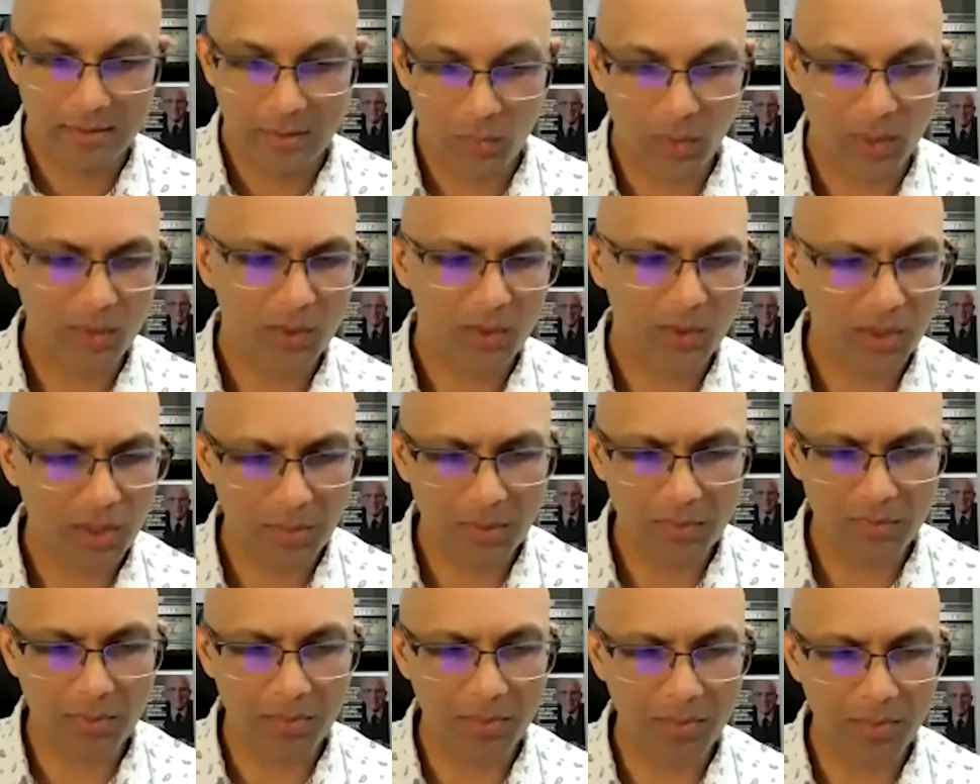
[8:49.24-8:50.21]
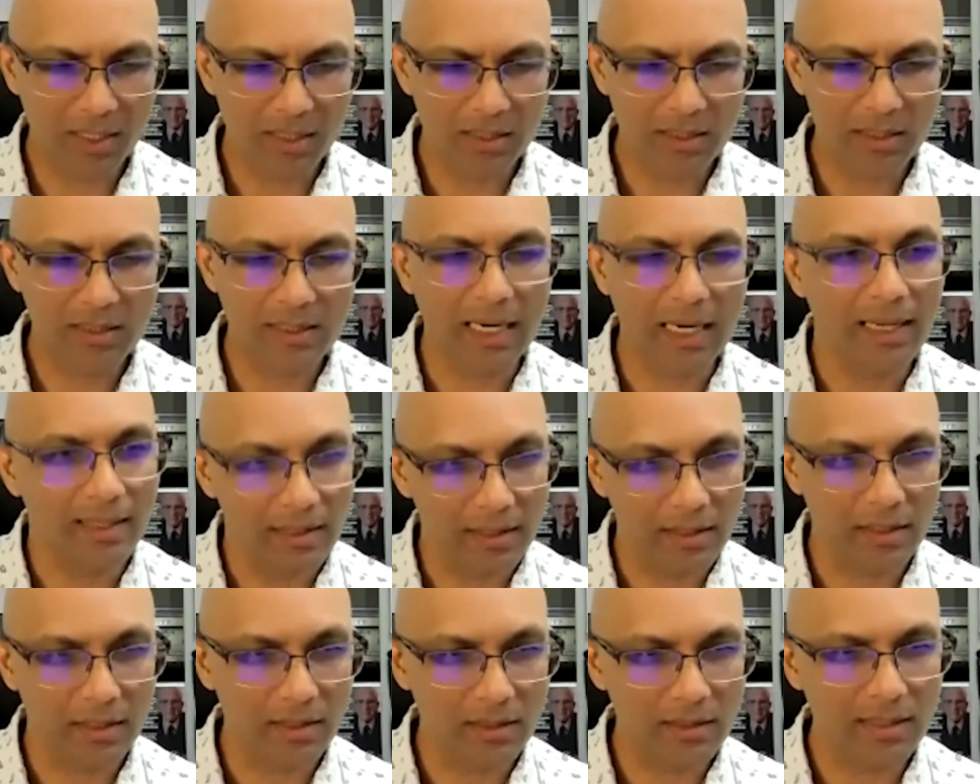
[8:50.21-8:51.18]
what were some of the biggest
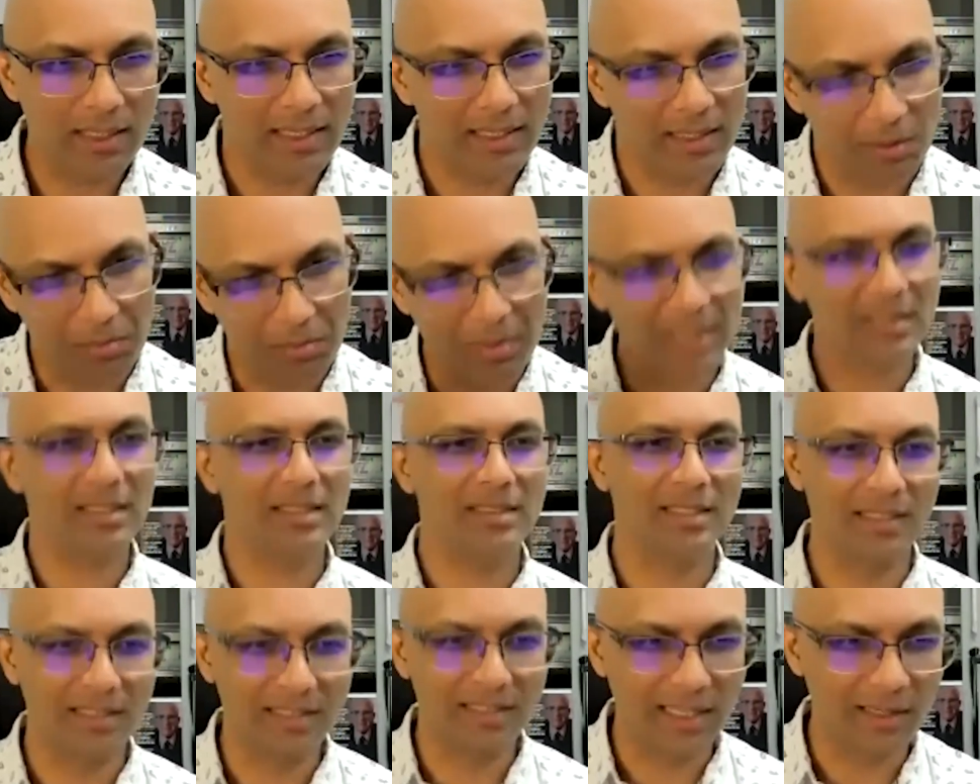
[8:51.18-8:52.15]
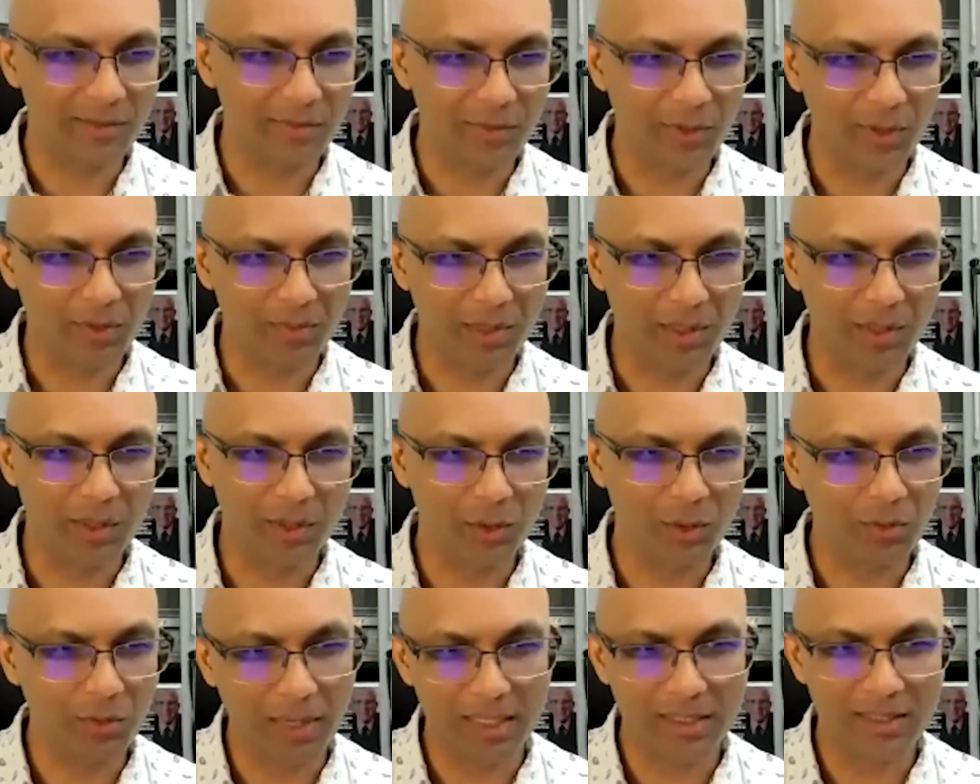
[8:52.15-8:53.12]
challenges in the business itself now? Because
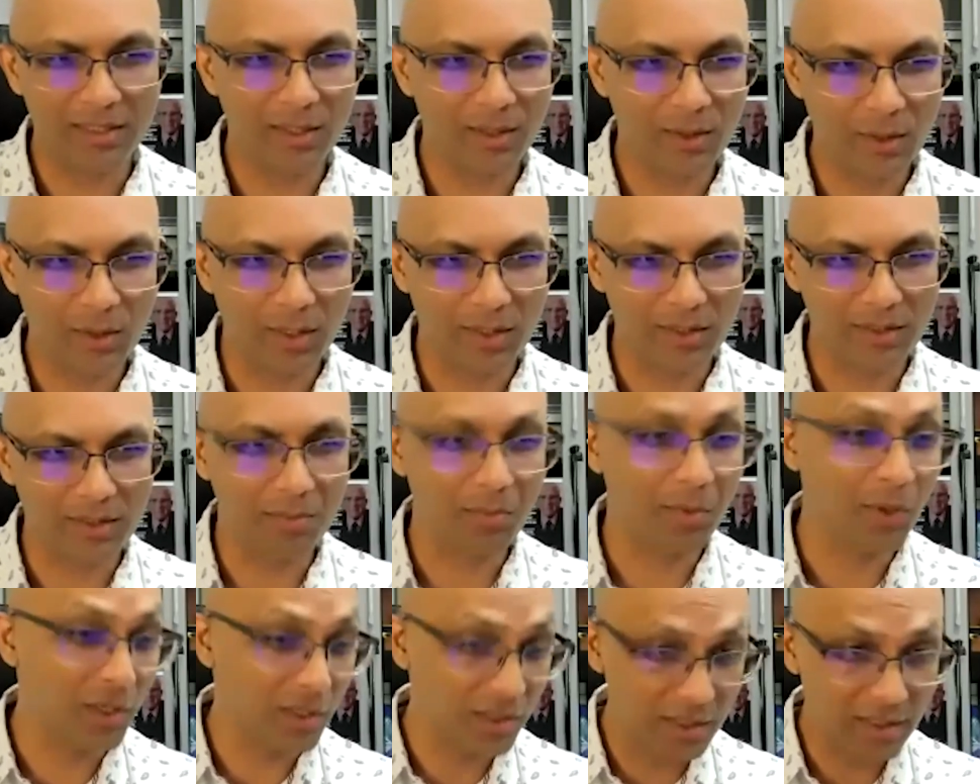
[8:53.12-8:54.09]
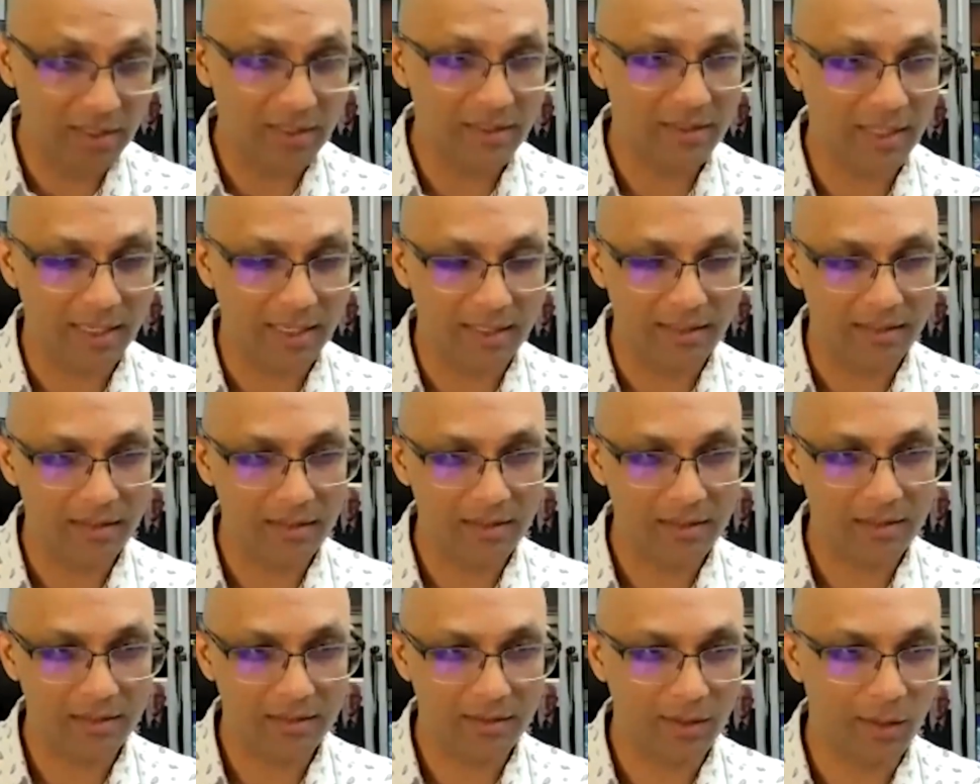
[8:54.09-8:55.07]
you mentioned to us the personal
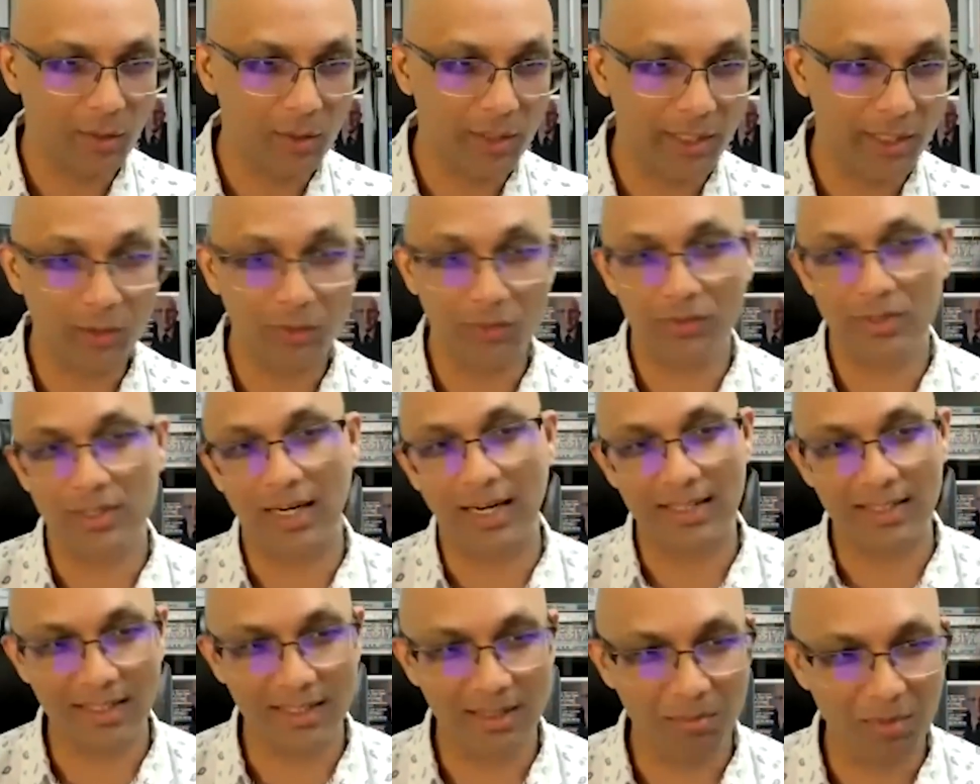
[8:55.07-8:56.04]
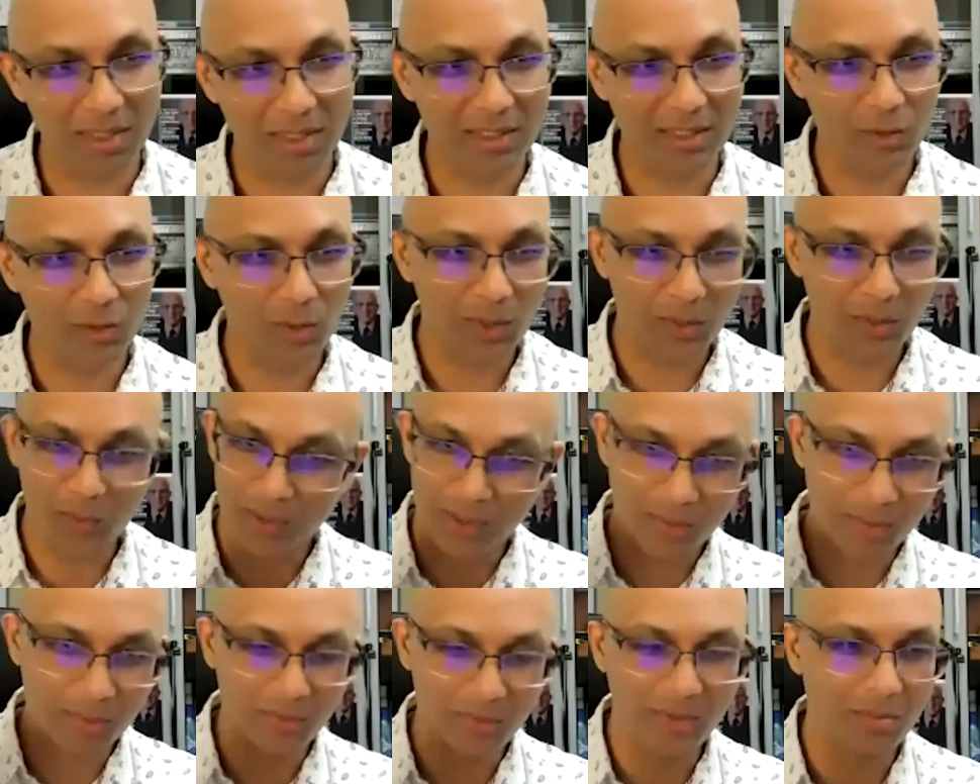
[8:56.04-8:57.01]
challenge. Now that you've started a business, what were
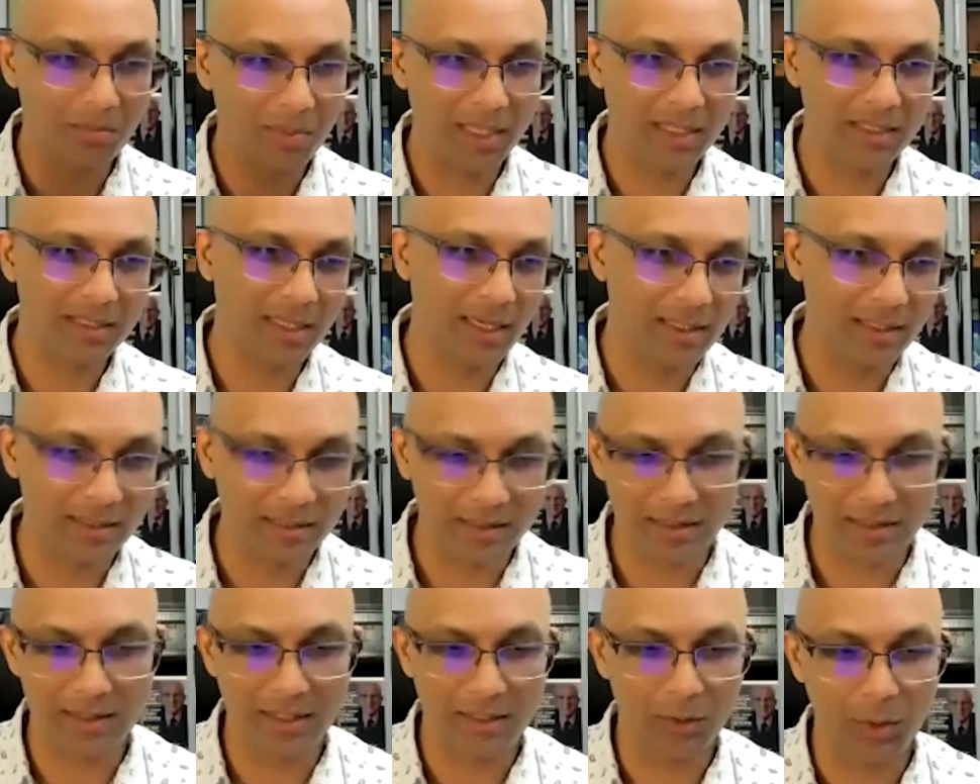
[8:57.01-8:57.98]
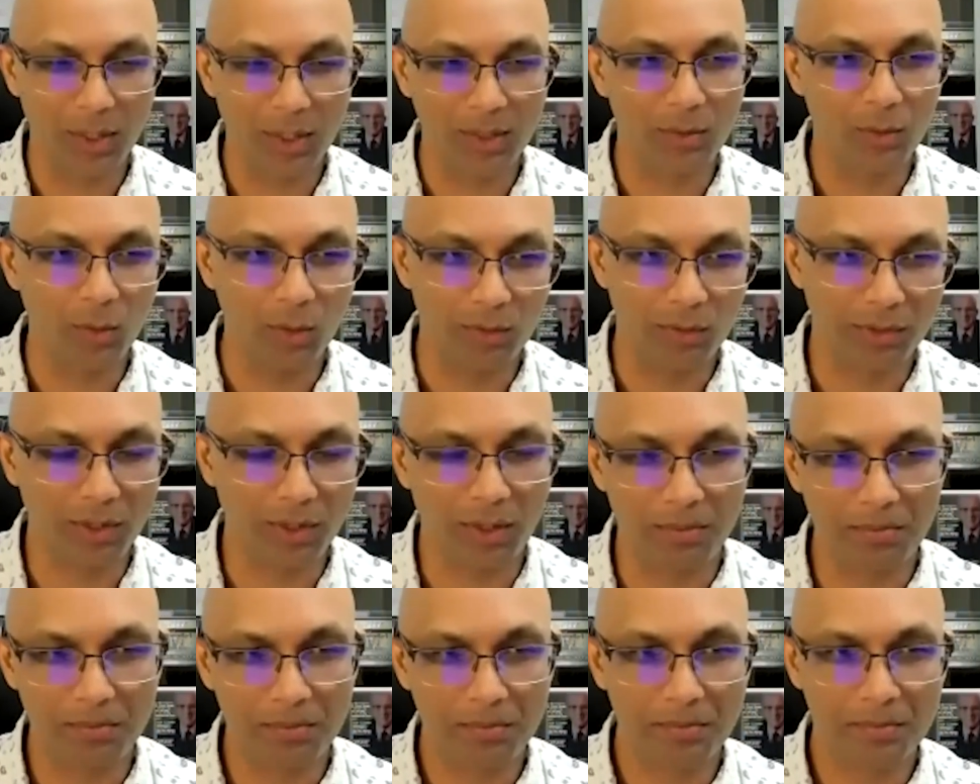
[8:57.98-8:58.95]
some of the big challenges that you had to
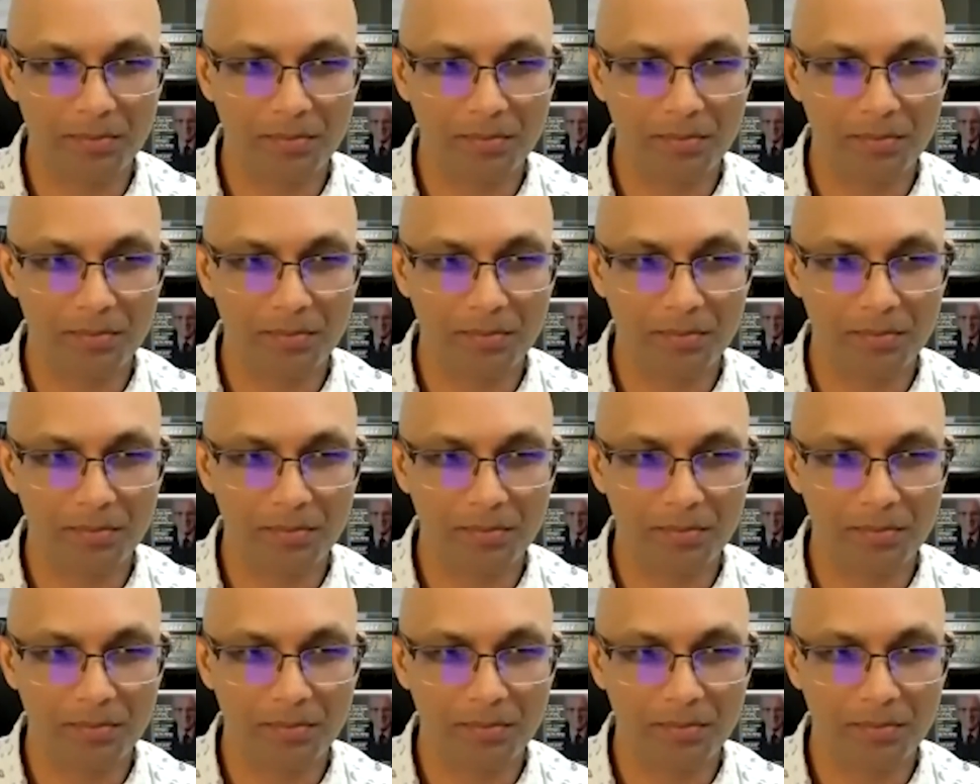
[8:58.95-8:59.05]
overcome?